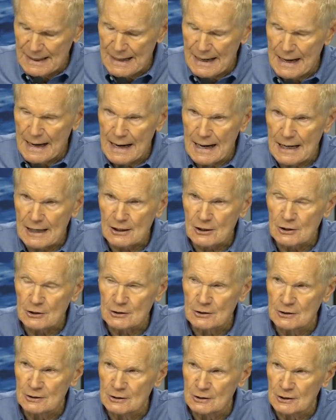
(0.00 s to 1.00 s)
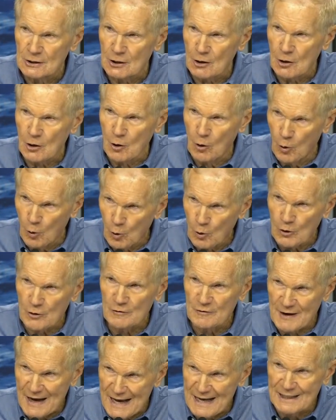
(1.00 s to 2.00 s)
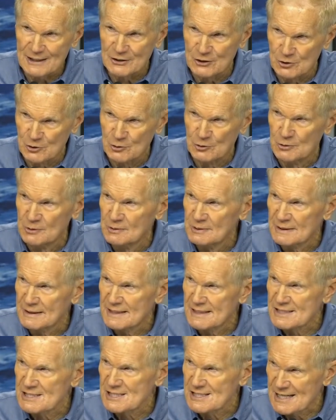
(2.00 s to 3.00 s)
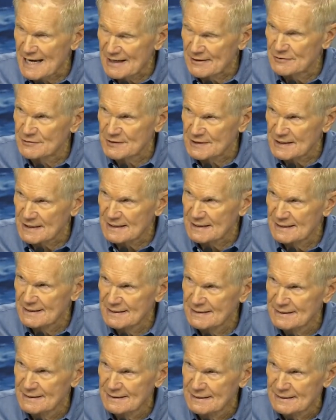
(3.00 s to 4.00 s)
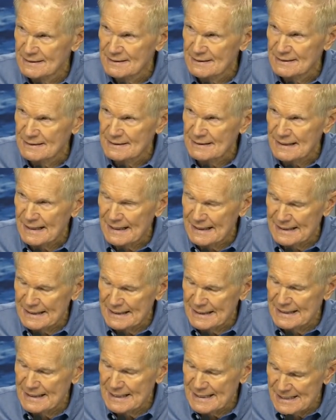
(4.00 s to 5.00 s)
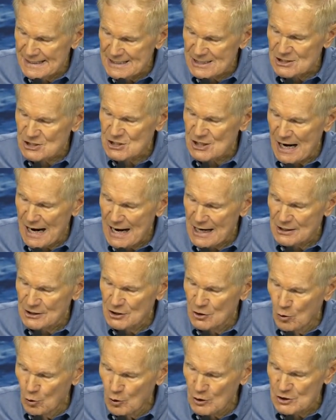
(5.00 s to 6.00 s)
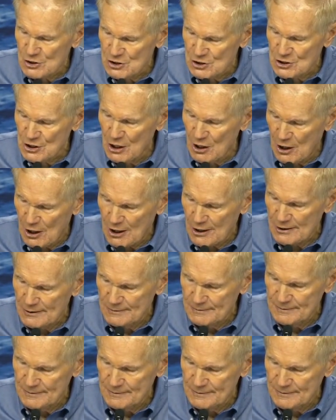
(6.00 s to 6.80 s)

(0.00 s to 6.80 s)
Our core value is safety, and it is our North Star.